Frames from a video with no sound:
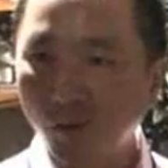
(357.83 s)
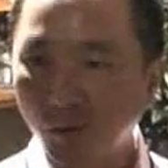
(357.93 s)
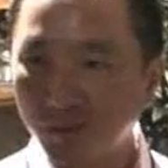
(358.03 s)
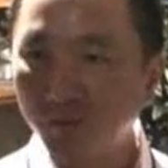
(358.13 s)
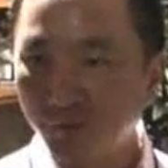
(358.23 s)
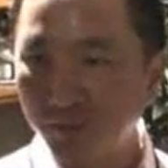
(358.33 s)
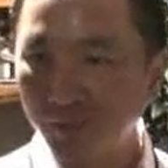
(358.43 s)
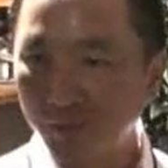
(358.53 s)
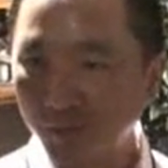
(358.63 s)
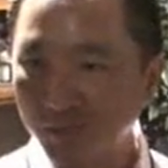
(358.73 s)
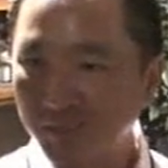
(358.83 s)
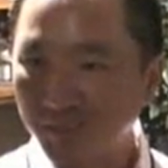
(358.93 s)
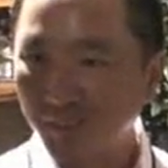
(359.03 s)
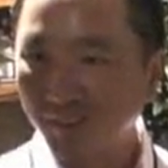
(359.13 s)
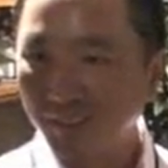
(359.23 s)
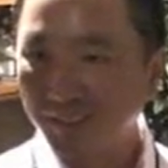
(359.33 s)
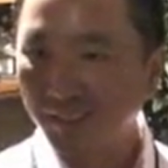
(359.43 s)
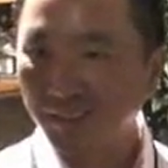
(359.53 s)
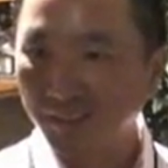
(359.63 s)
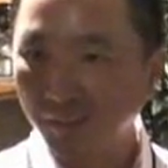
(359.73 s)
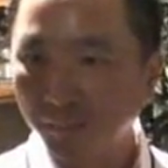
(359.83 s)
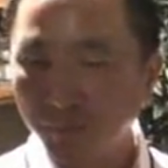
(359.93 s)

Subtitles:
or a different address, and then